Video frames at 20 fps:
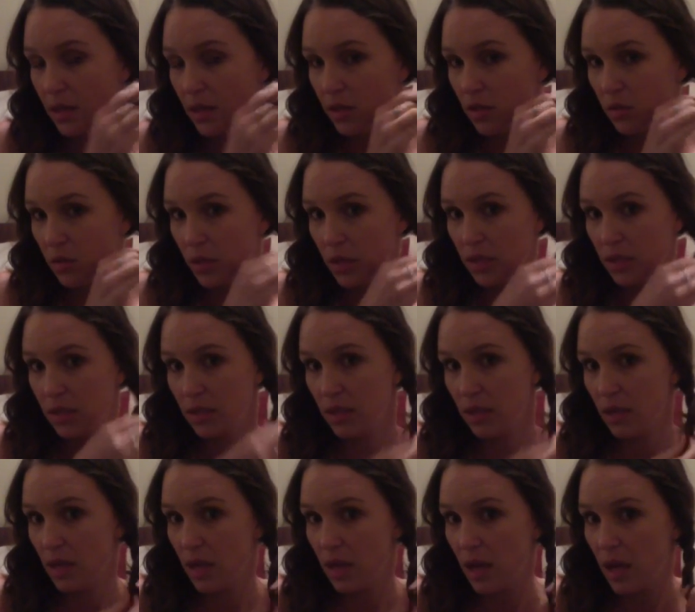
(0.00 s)
twist
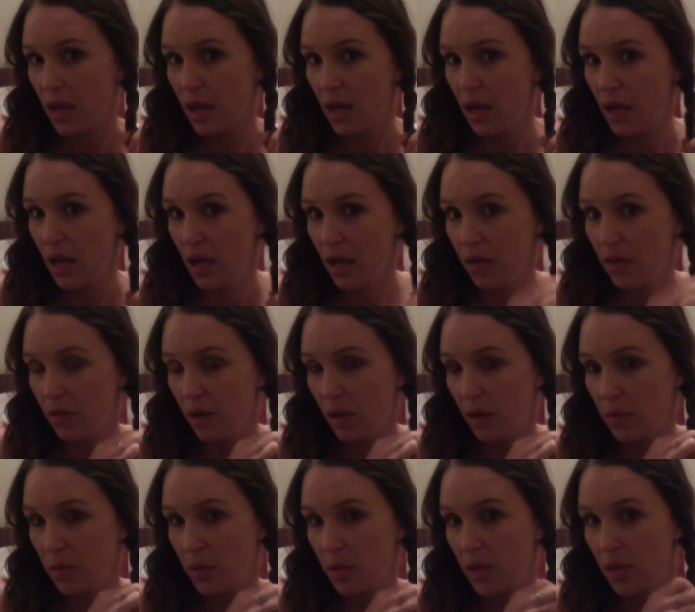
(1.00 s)
and
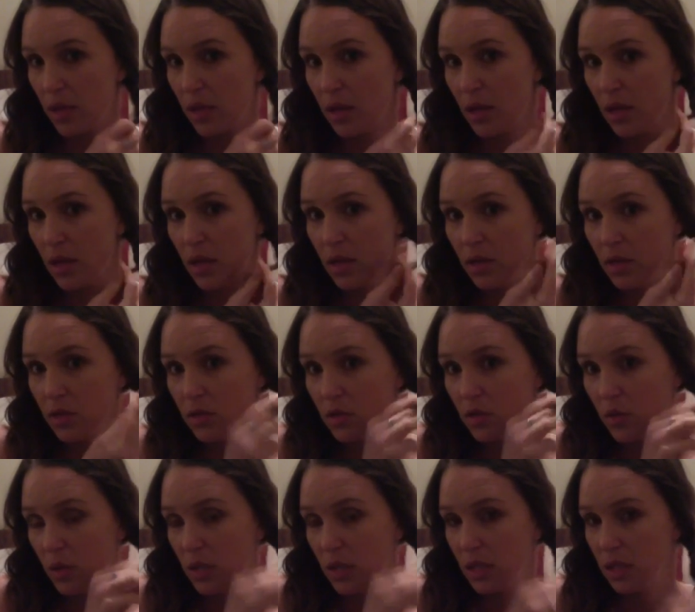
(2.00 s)
wrap,
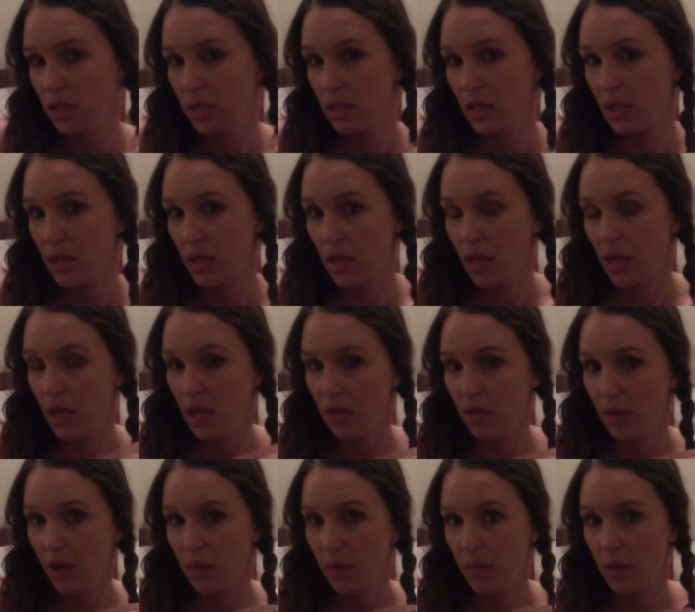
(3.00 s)
twist and
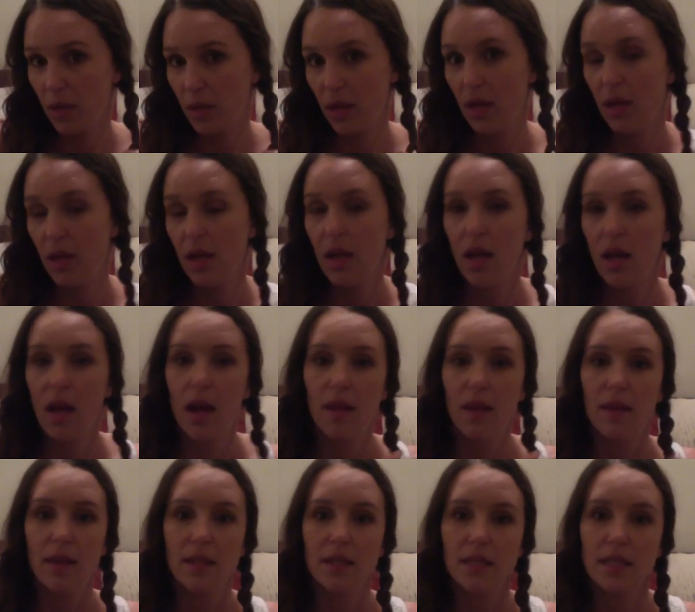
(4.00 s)
wrap, and
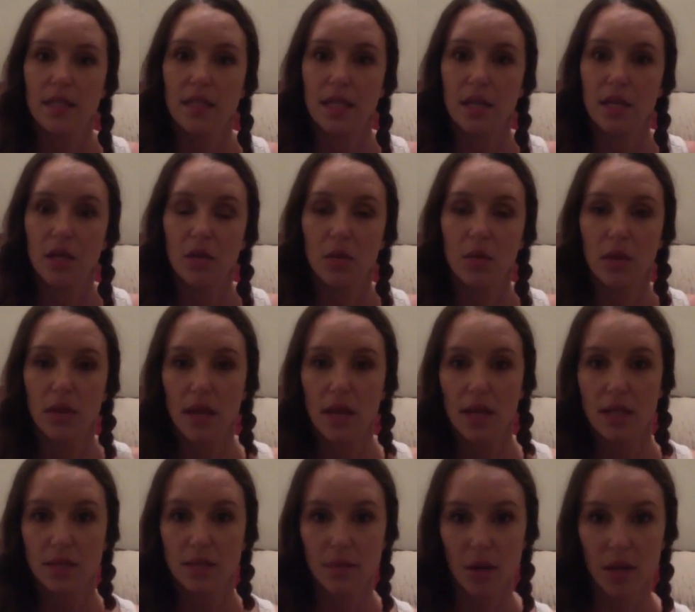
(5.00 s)
then secure with a
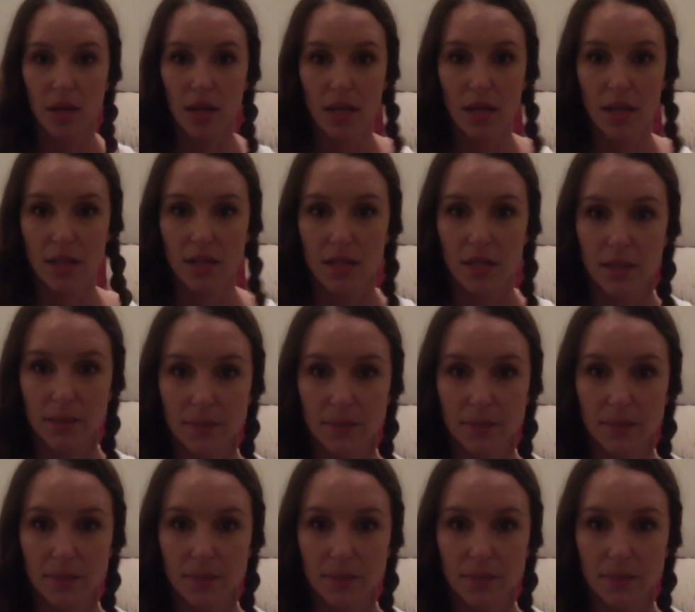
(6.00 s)
small elastic.